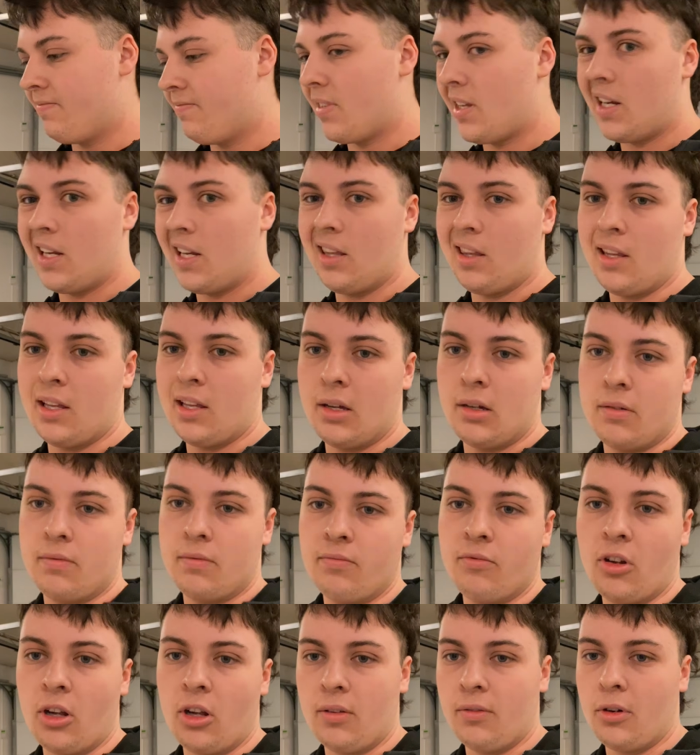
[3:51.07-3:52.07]
in the
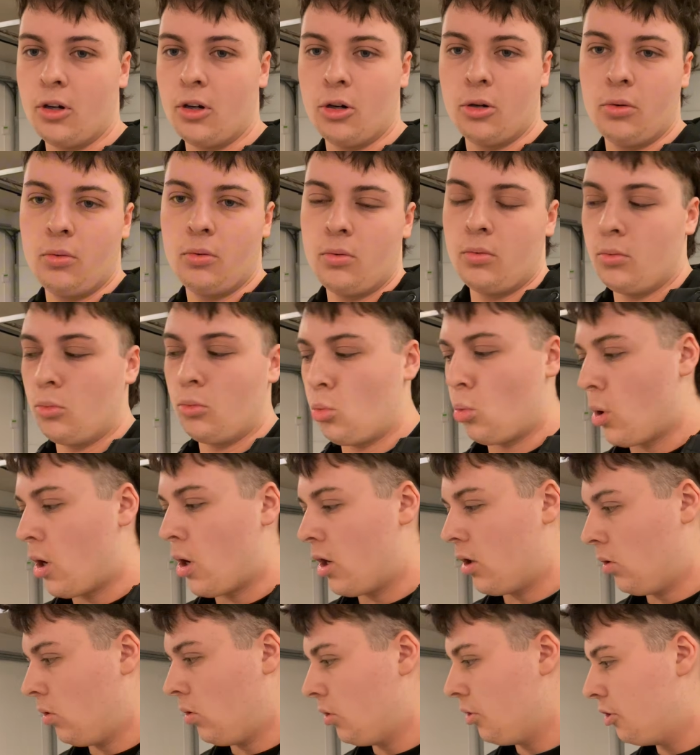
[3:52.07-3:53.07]
Volvo
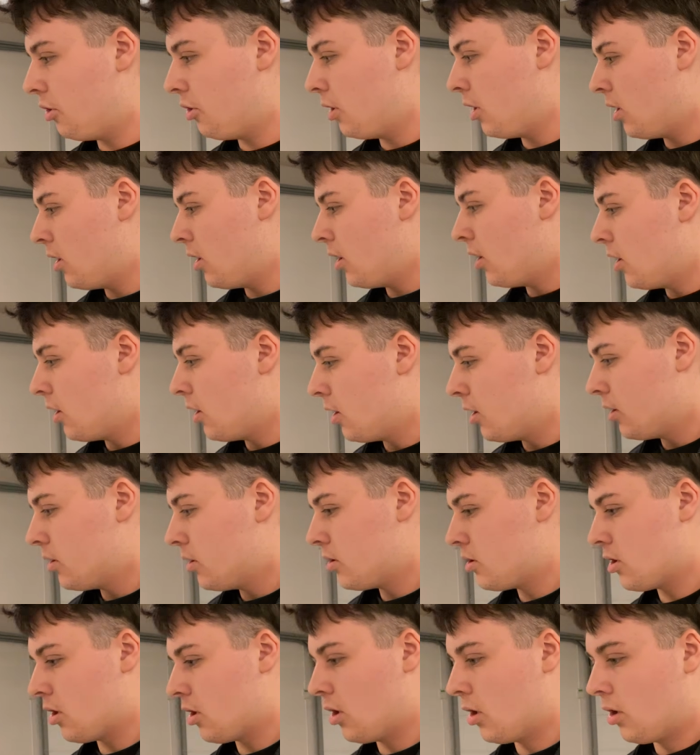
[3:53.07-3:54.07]
world,
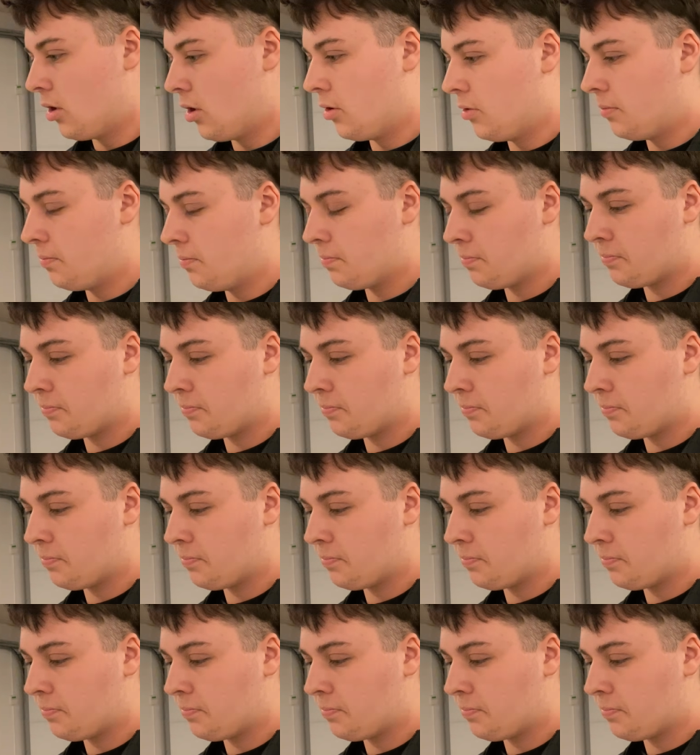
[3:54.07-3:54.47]
so